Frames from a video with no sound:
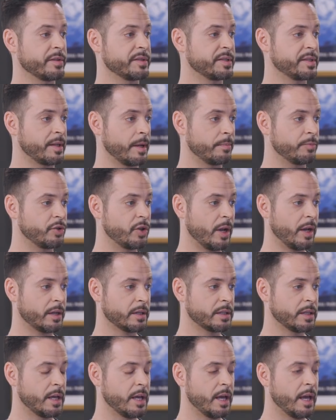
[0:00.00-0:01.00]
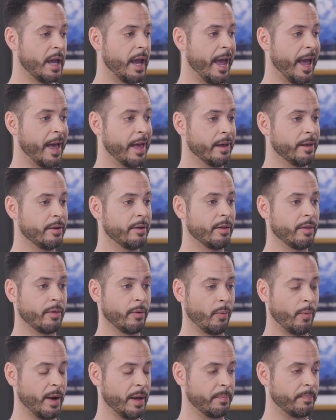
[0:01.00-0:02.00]
the subject and
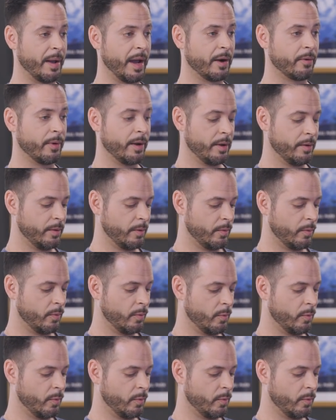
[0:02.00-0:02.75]
the white background?